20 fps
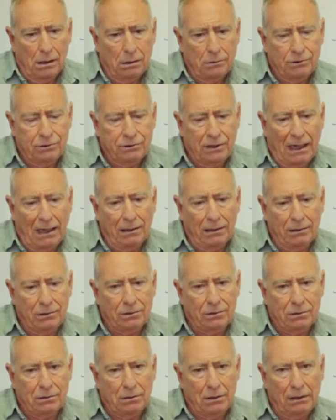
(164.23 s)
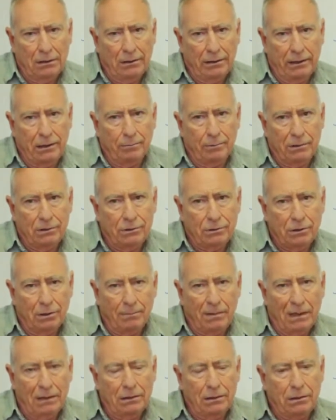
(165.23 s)
Solids and liquids, the
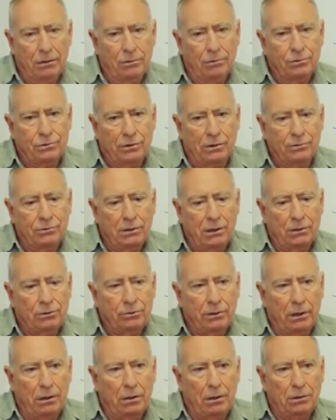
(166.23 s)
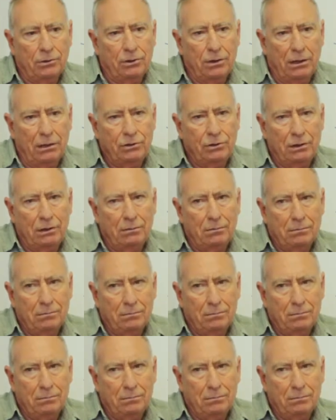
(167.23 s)
molecules are essentially all touching.